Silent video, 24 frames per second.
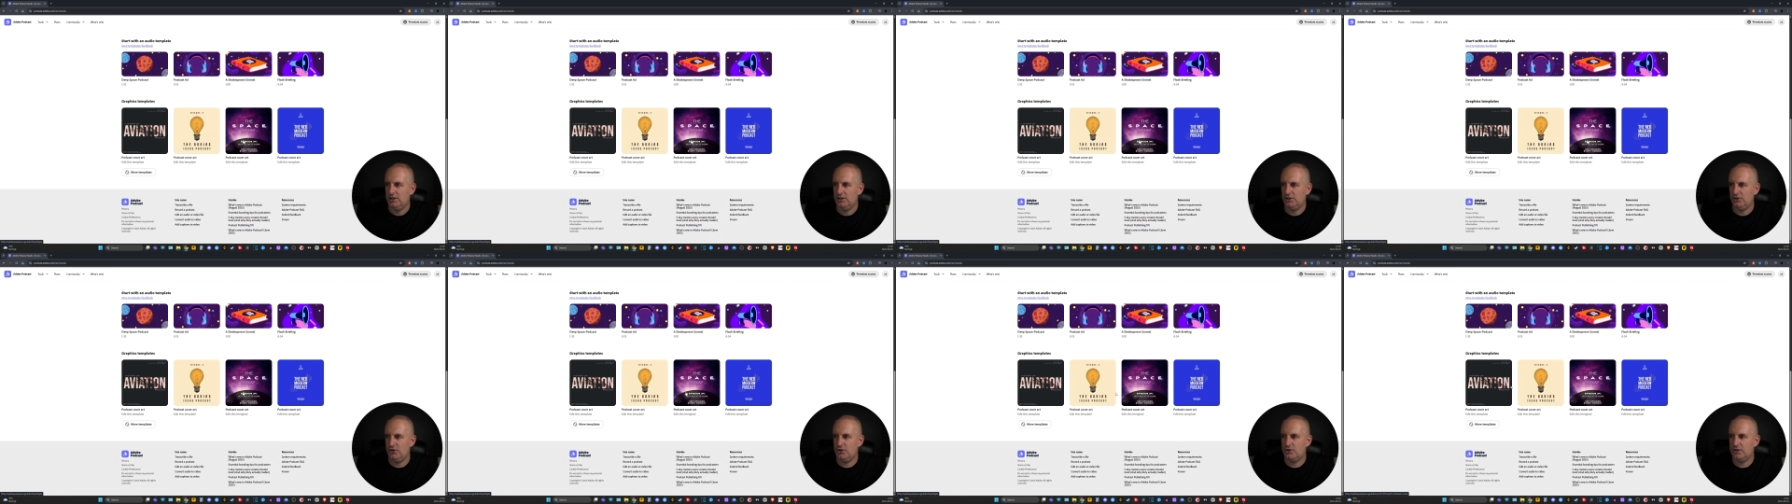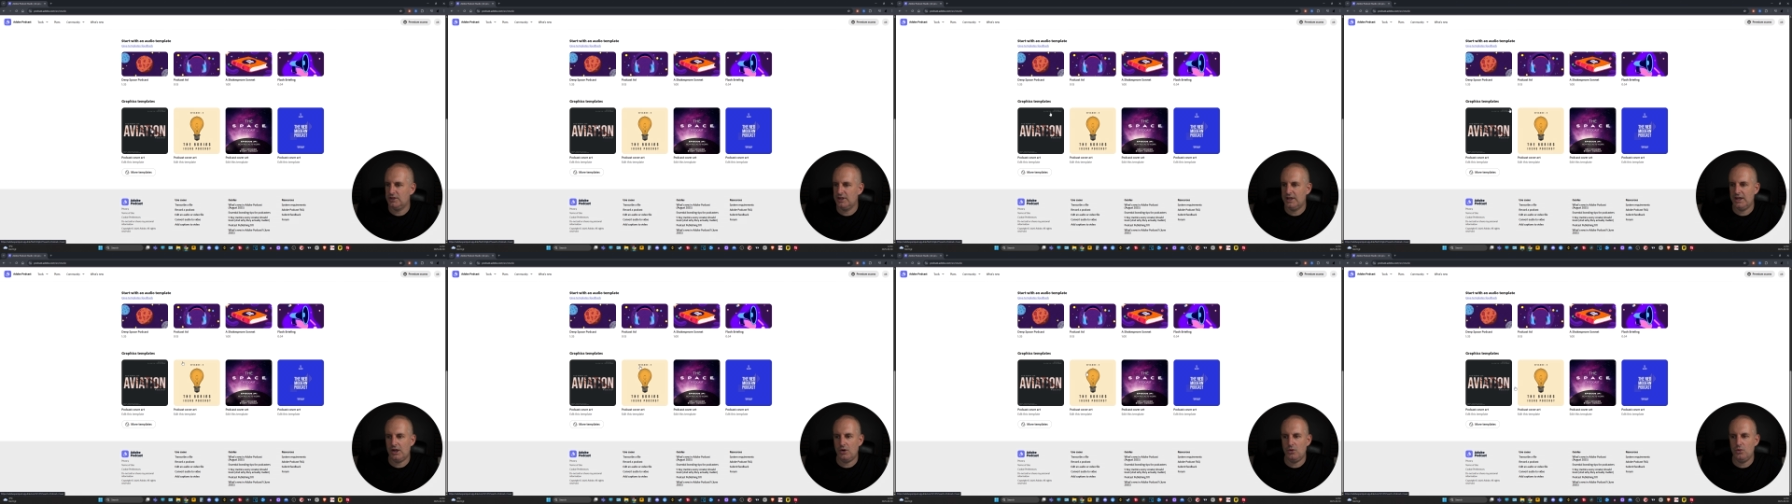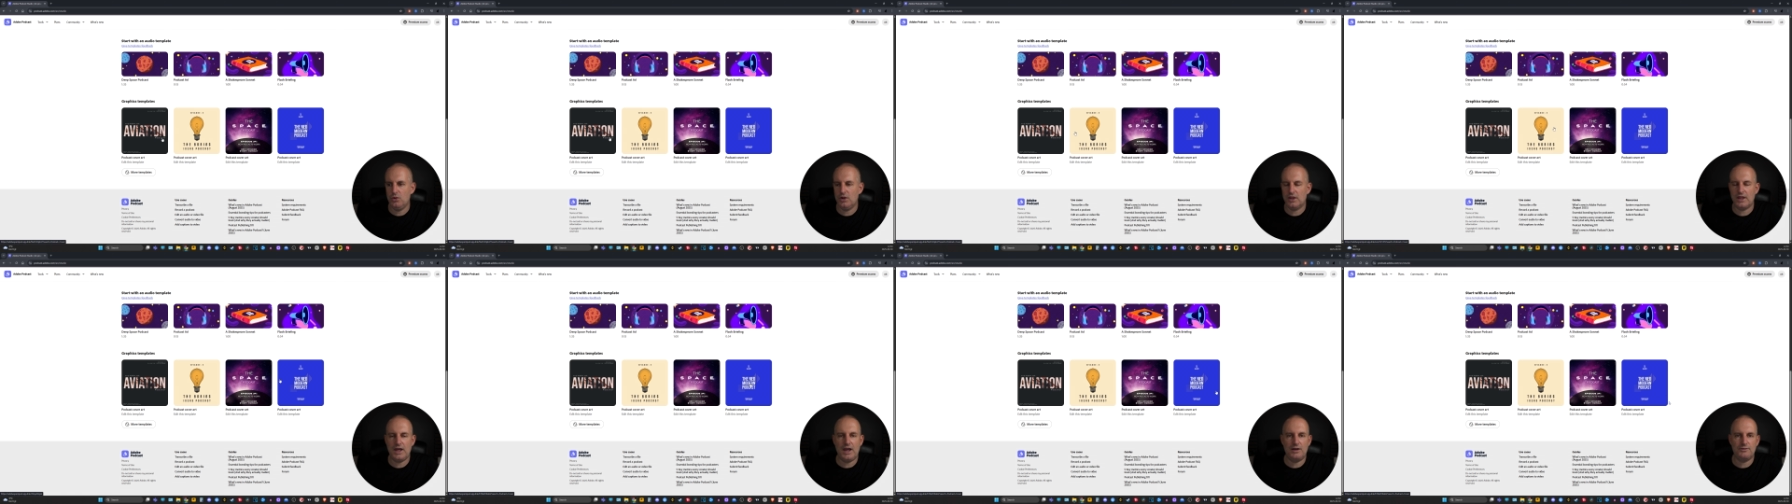you can get
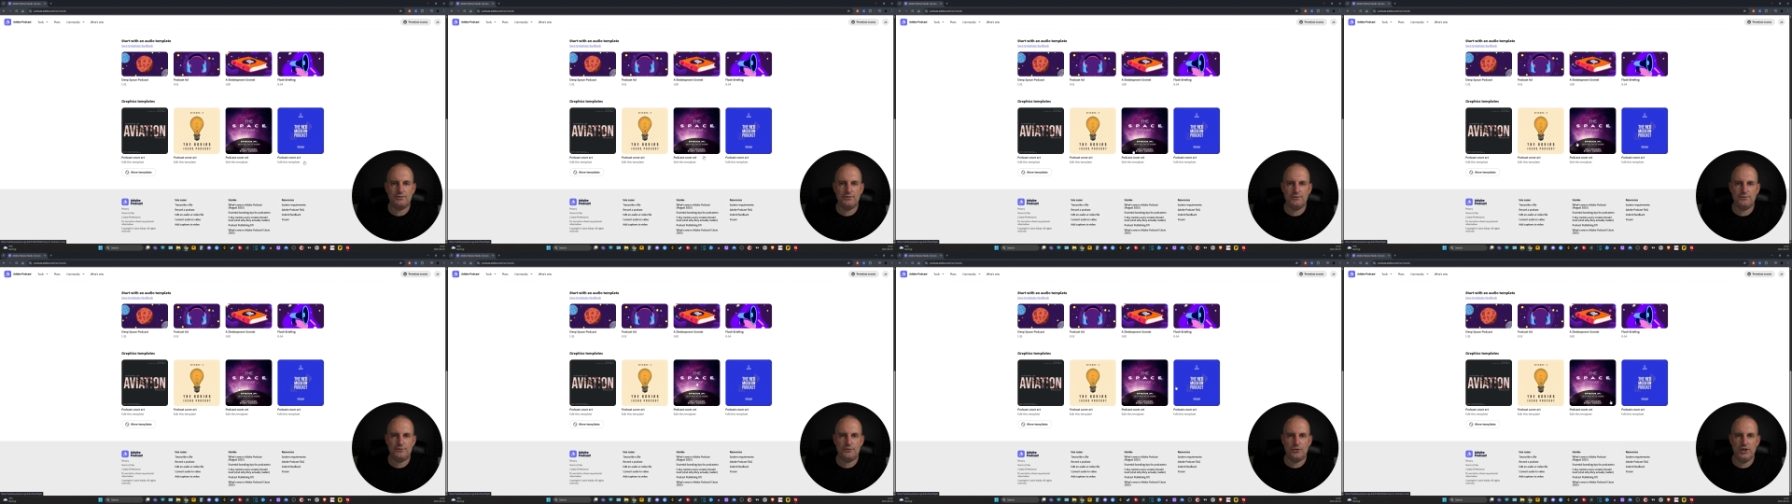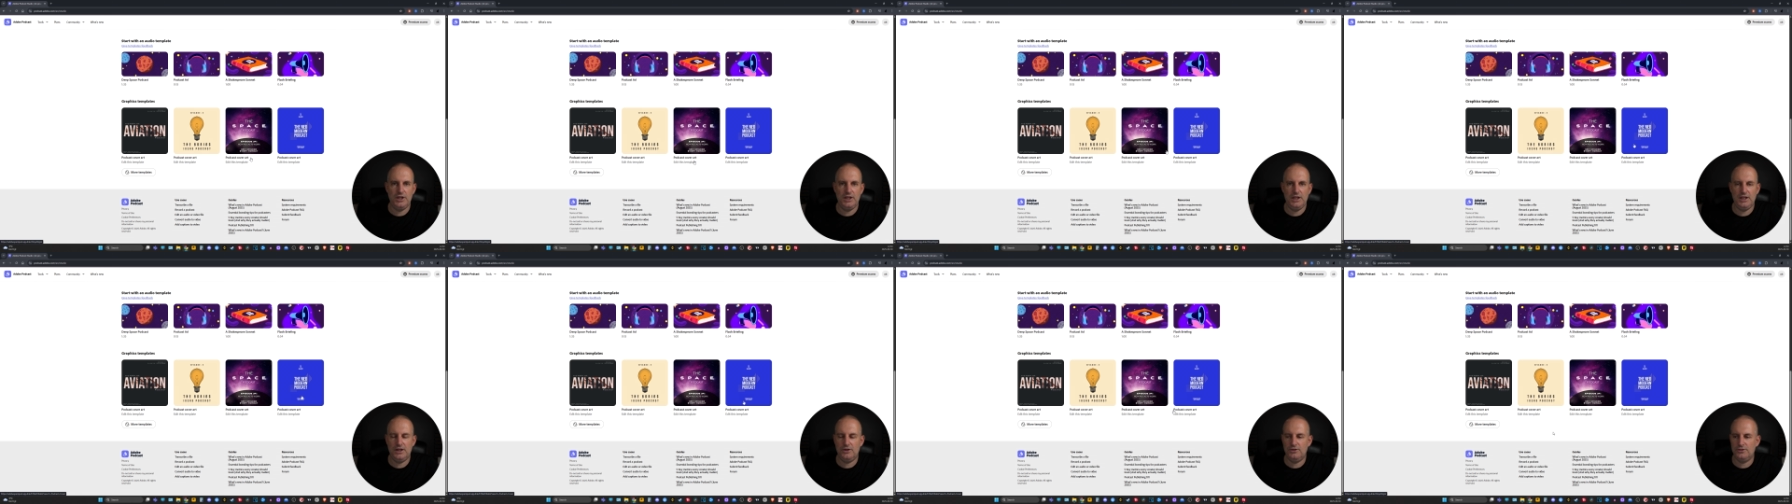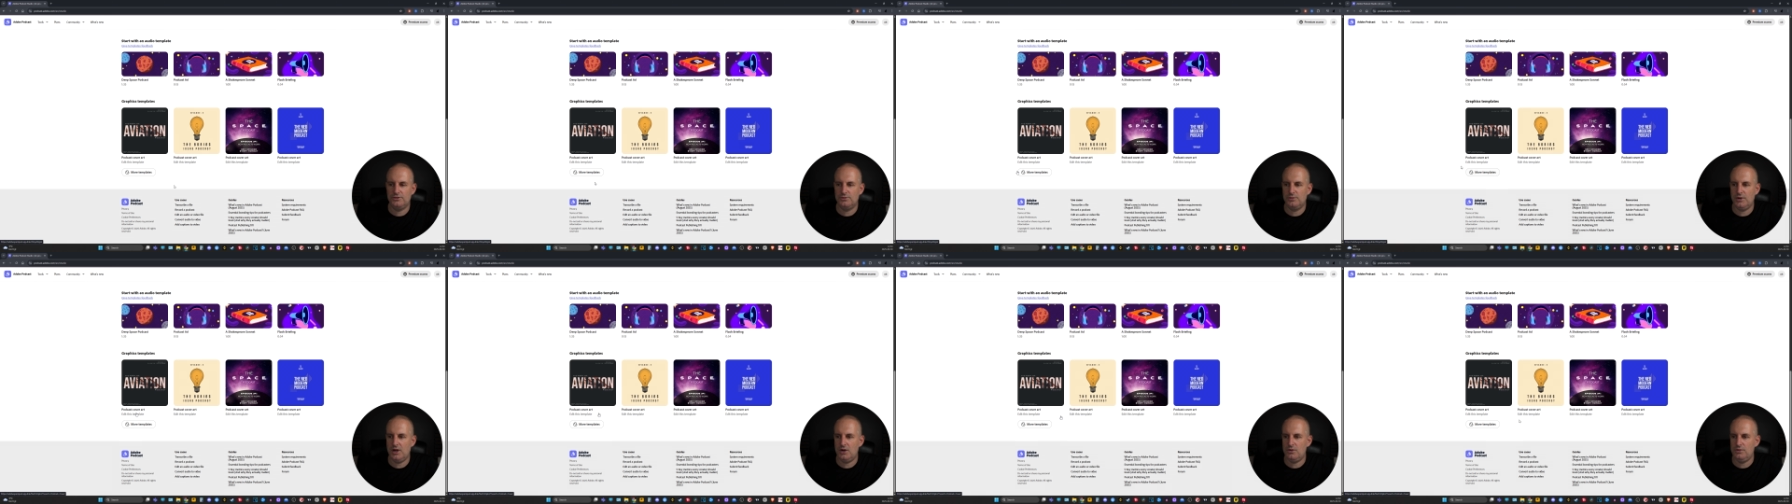all of that for free here
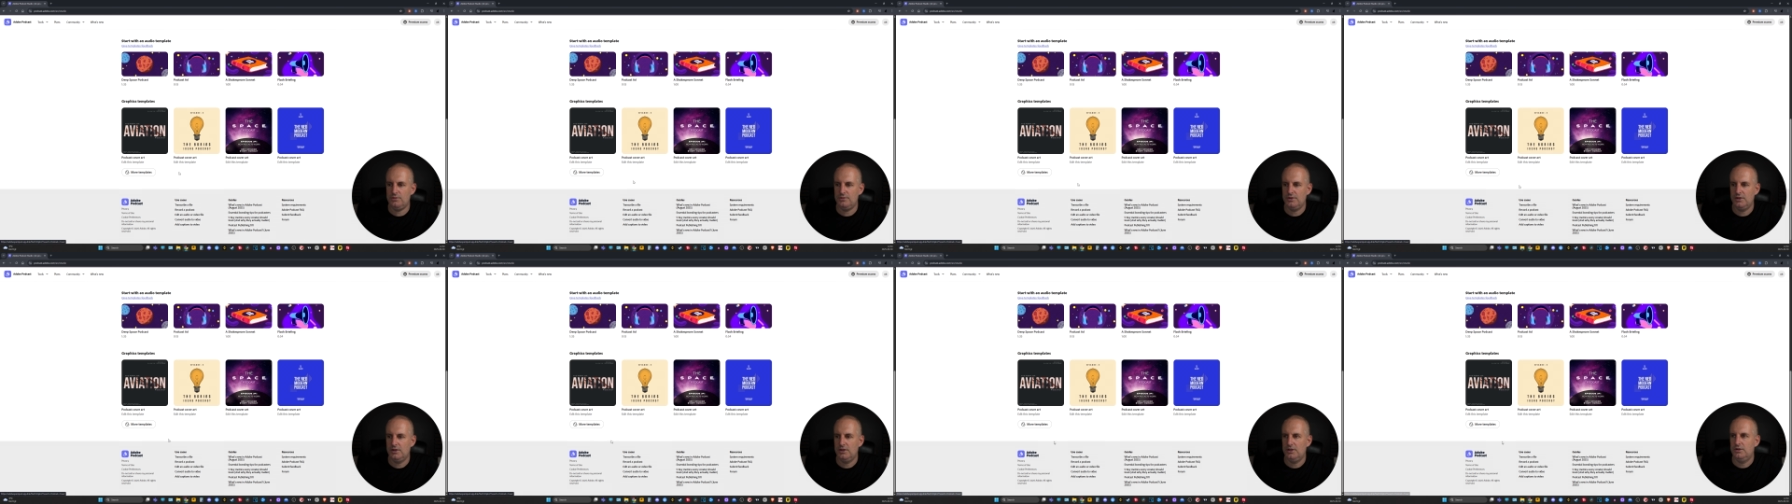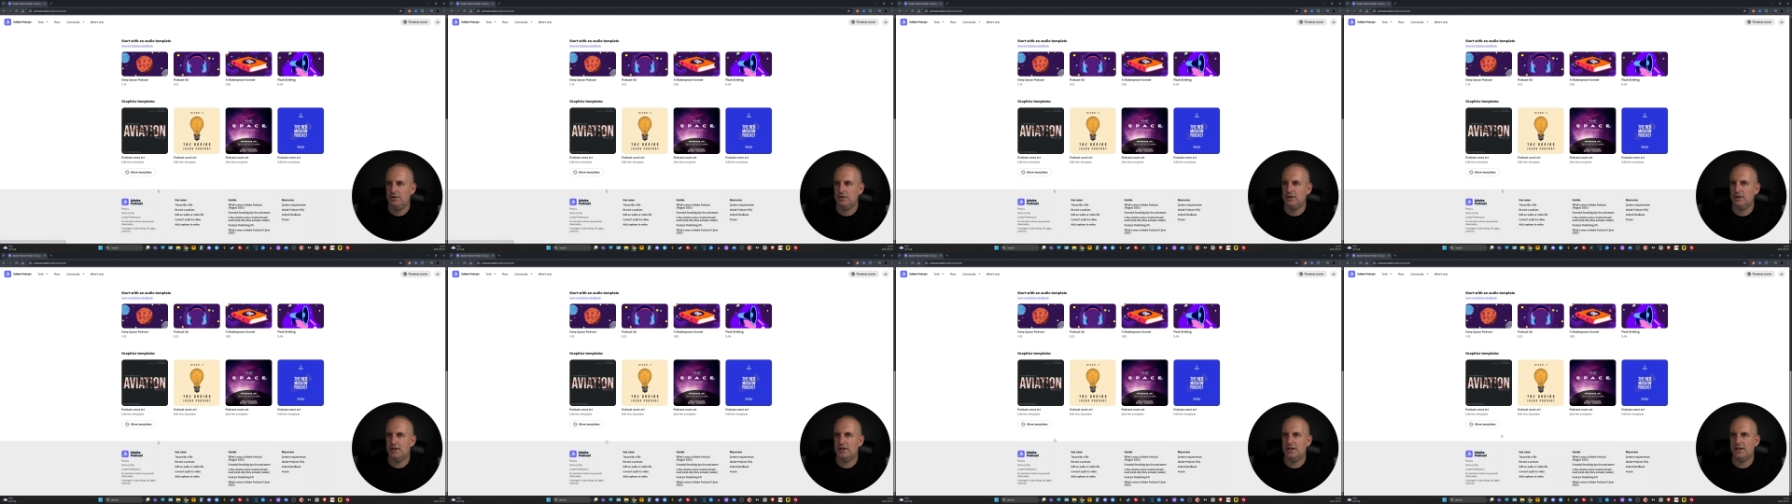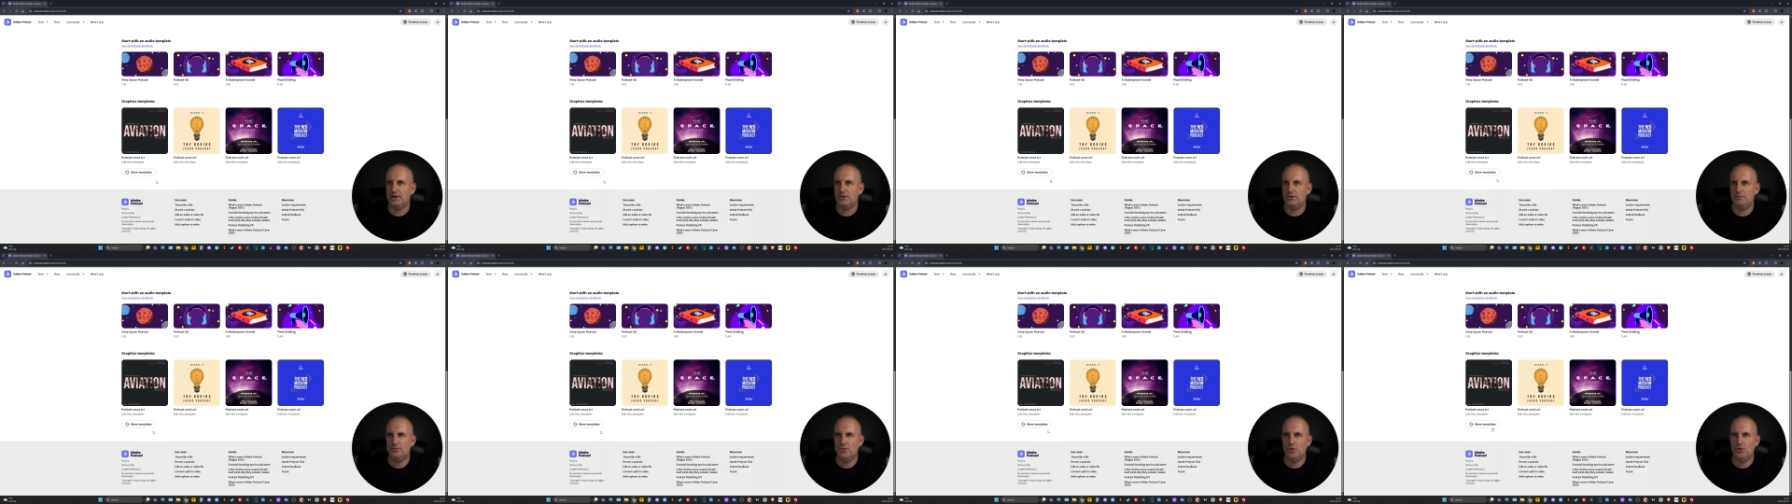as well. You can
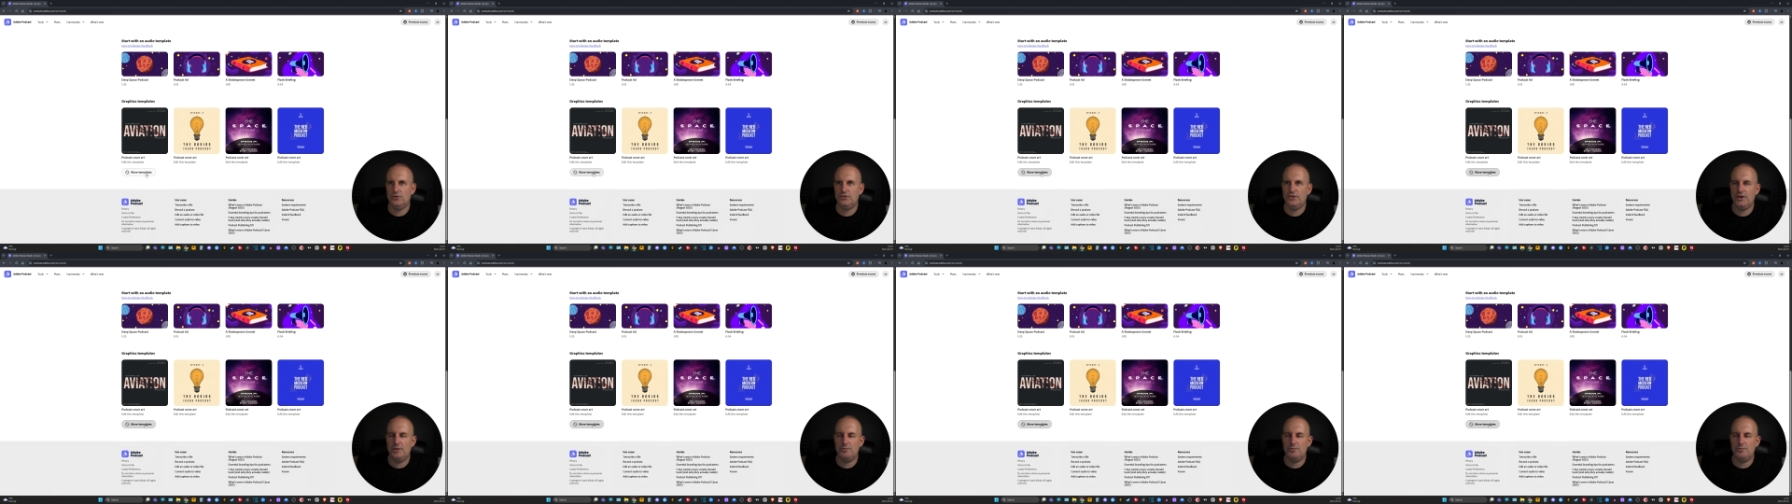click on more